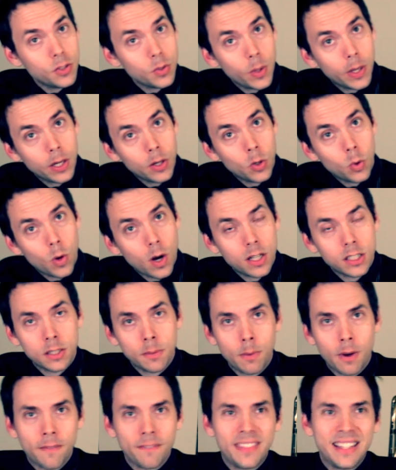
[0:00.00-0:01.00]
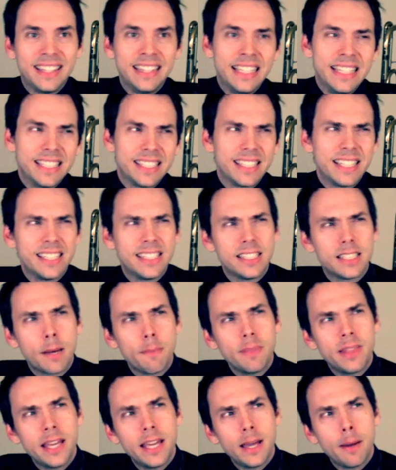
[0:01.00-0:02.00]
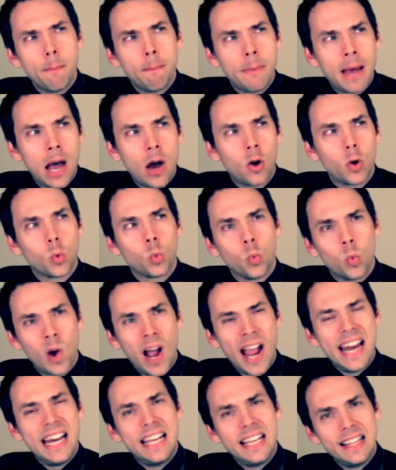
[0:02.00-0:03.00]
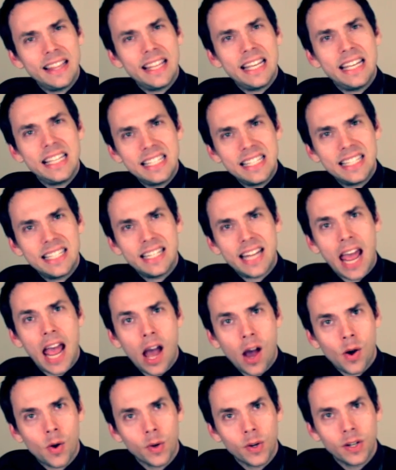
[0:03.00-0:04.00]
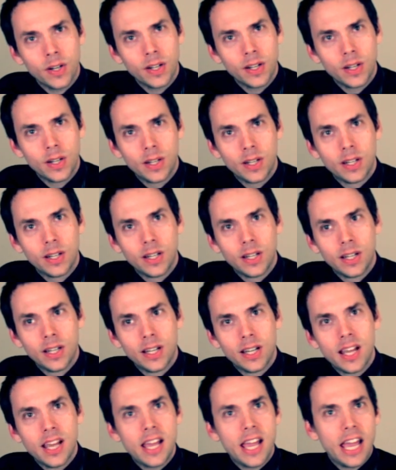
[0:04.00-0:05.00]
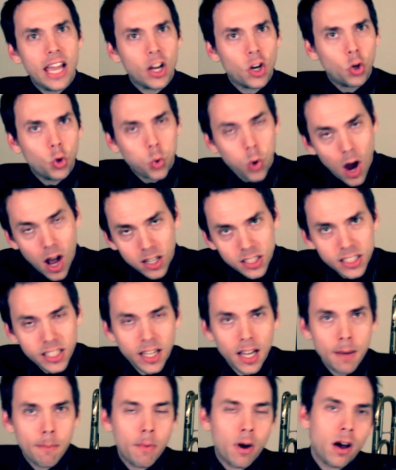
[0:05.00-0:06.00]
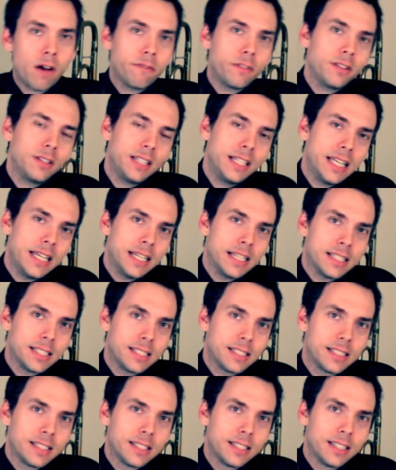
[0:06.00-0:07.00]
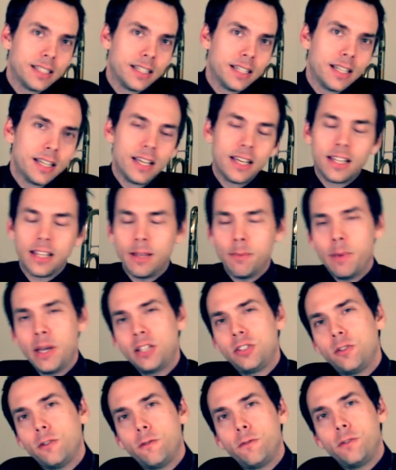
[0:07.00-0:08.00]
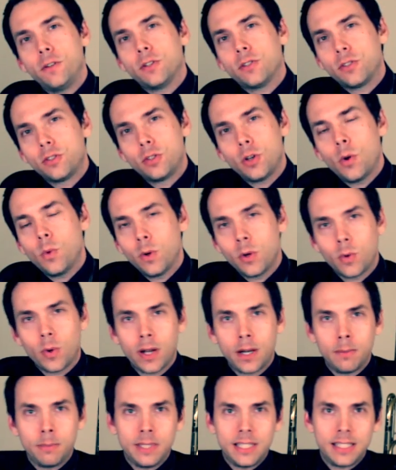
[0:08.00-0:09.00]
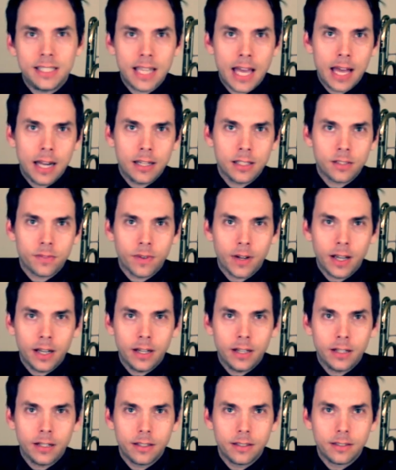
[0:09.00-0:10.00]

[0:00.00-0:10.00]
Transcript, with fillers: so I can cross them off the list. It's something about writing things down and crossing them off a list that makes you feel so incredibly satisfied.